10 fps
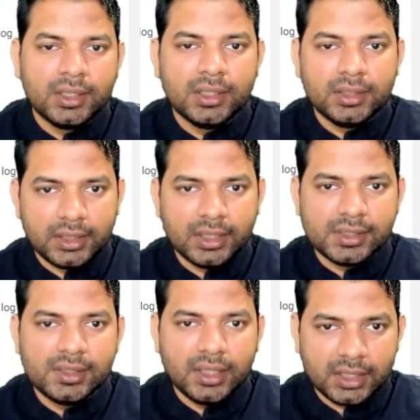that
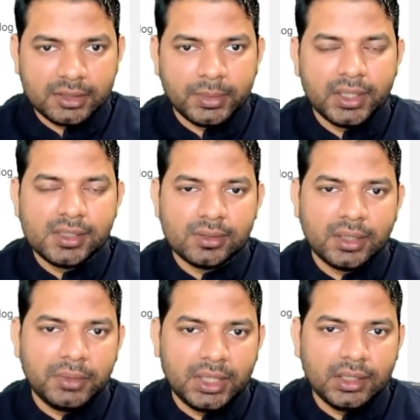doesn't expire, so that
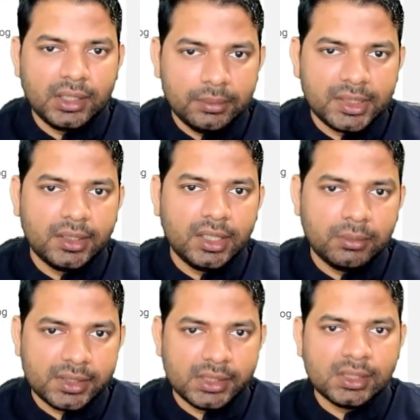we can keep sending
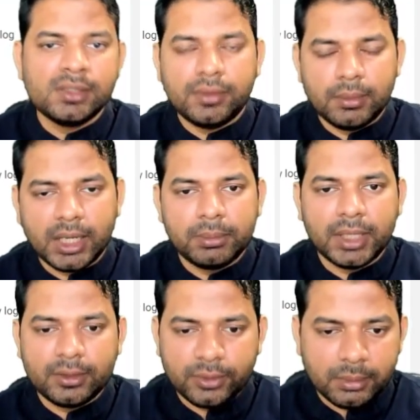messages from our
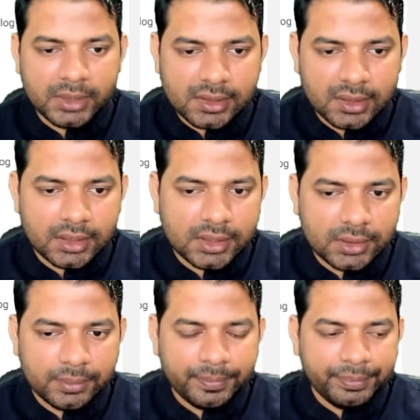platform as such.
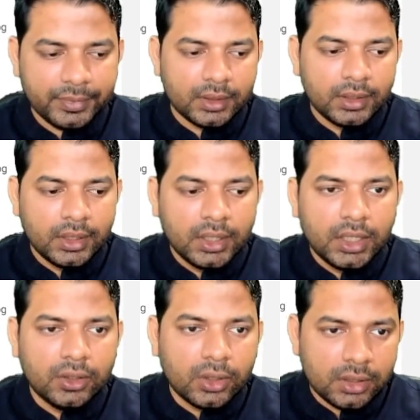
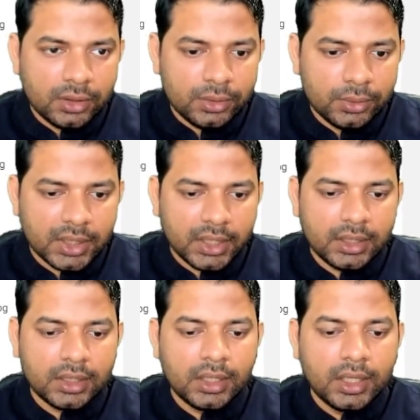In order to do that,
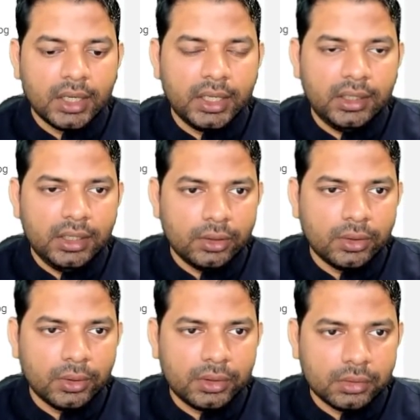I need to
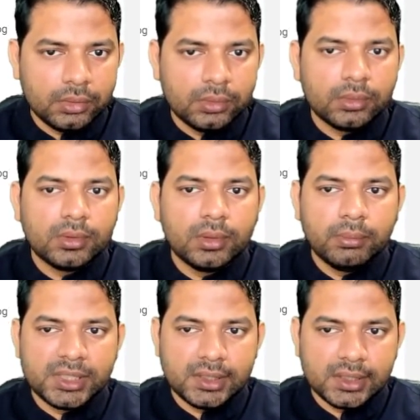go to
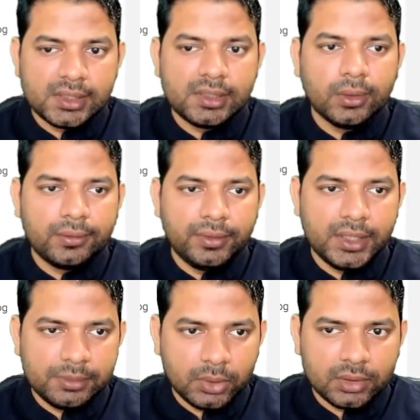
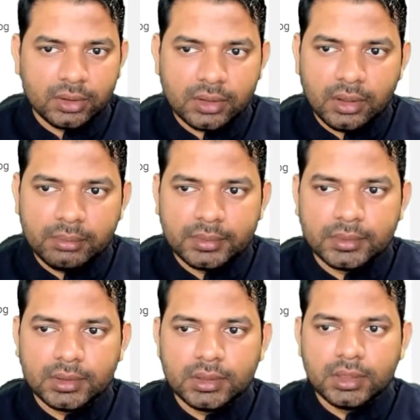business.facebook.com.
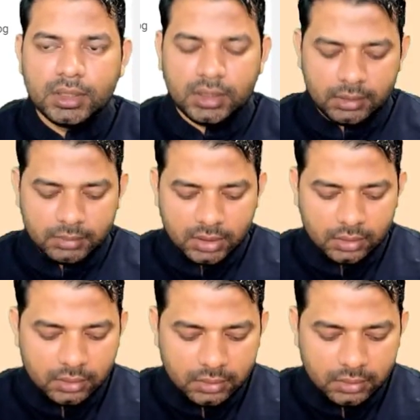Go